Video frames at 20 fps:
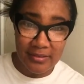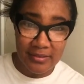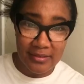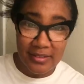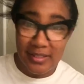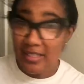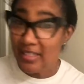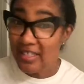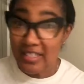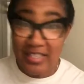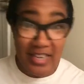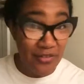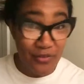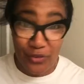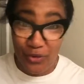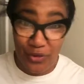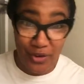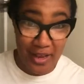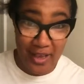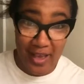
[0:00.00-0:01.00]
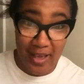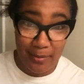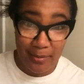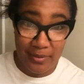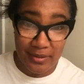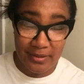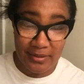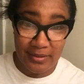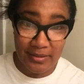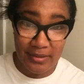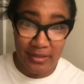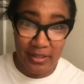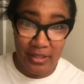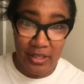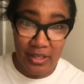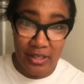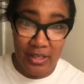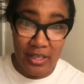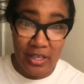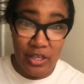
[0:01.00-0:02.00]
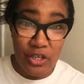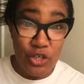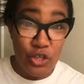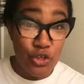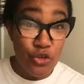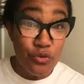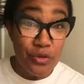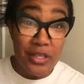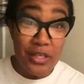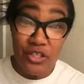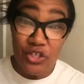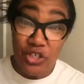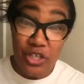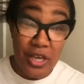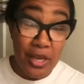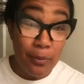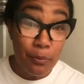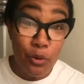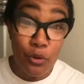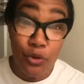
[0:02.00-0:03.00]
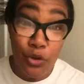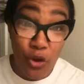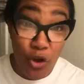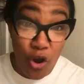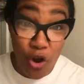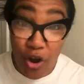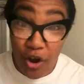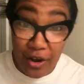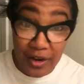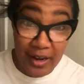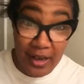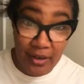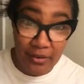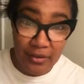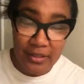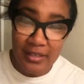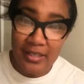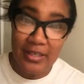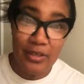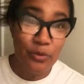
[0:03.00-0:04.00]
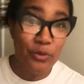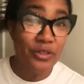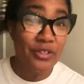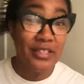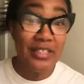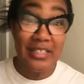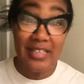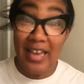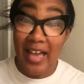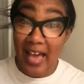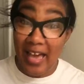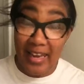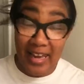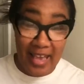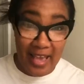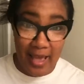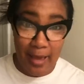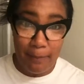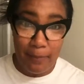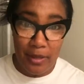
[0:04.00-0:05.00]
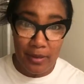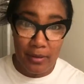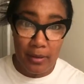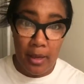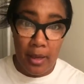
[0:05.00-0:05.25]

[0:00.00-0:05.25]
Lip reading: That's never going to happen. You can shampoo your heart out. It will not happen